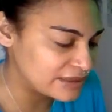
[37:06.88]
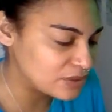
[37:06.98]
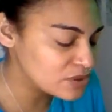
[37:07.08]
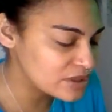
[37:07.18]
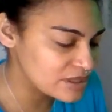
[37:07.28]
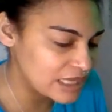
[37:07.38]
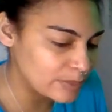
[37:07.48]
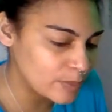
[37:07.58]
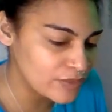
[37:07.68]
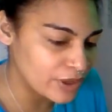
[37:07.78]
those are the same
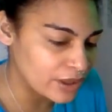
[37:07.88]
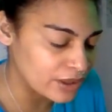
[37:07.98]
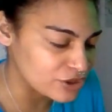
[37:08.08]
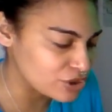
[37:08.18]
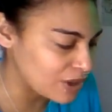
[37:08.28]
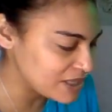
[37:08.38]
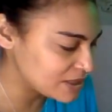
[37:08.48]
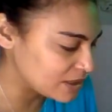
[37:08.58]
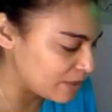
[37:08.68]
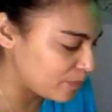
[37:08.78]
people that are trying
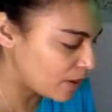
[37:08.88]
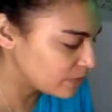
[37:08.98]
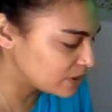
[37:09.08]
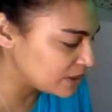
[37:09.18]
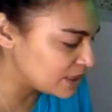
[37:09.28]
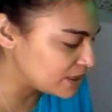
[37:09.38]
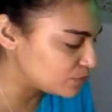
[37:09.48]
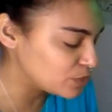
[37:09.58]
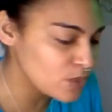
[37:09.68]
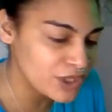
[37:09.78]
to like publicly
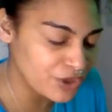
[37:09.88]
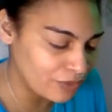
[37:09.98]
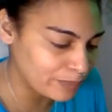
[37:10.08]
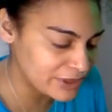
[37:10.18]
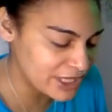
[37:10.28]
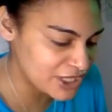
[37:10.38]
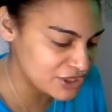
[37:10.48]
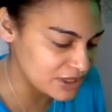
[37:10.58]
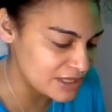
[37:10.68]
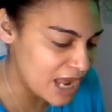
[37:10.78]
ruin your
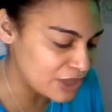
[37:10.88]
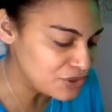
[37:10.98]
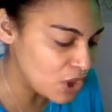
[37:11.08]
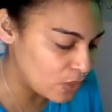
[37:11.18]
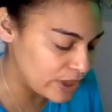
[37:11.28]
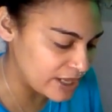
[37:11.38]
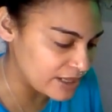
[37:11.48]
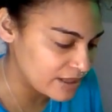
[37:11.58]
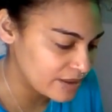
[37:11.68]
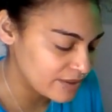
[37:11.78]
reputation, not
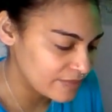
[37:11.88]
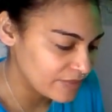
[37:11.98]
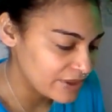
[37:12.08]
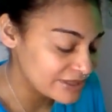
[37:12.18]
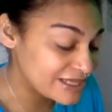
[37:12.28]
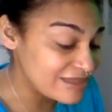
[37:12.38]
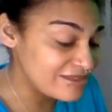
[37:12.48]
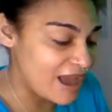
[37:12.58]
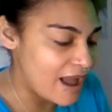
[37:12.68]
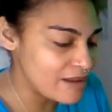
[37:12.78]
knowing to
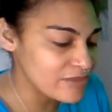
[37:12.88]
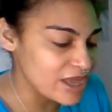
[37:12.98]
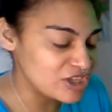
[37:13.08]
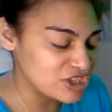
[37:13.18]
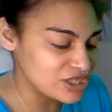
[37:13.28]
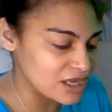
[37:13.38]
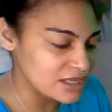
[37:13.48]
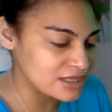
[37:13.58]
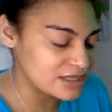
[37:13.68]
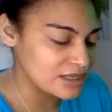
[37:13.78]
them it's
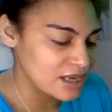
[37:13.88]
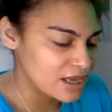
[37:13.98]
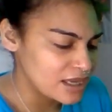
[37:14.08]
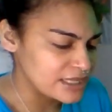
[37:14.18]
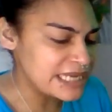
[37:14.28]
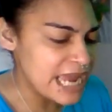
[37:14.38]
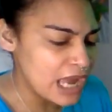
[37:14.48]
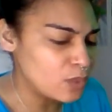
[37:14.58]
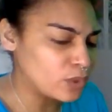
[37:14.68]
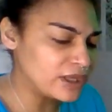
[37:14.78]
just,
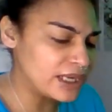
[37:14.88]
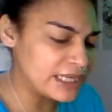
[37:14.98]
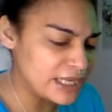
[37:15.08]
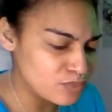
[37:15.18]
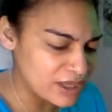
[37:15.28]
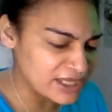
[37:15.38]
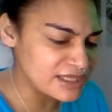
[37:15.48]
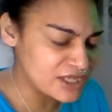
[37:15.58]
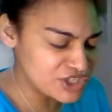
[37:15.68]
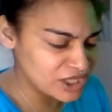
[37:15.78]
yeah, we're gonna get
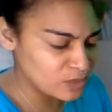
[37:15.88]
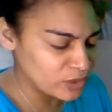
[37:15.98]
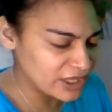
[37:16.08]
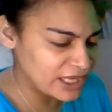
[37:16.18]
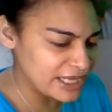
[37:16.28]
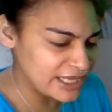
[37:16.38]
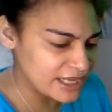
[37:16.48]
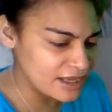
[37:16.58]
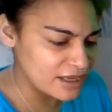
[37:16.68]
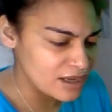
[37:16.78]
recognition, we're gonna
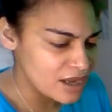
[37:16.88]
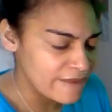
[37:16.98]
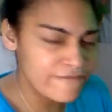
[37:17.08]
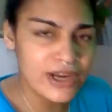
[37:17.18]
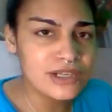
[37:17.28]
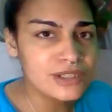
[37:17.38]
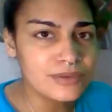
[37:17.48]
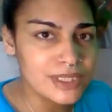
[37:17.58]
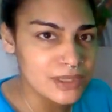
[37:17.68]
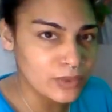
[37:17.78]
get
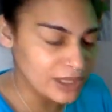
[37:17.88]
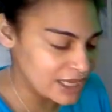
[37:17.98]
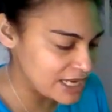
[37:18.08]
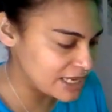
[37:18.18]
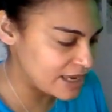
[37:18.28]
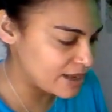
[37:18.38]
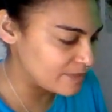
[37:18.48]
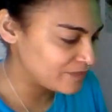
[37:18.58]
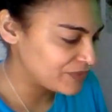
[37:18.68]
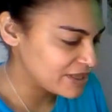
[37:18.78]
victory, we're gonna
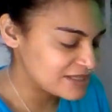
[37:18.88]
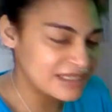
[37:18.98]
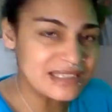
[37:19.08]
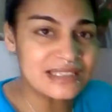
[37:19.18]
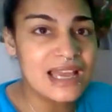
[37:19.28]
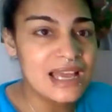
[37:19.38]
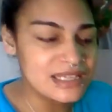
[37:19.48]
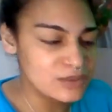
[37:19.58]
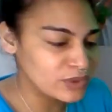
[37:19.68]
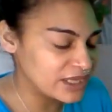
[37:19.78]
get
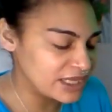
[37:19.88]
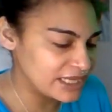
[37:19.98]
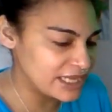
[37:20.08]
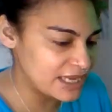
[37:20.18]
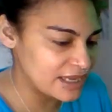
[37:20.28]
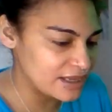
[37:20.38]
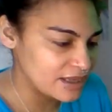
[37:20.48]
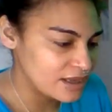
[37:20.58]
success, we're gonna get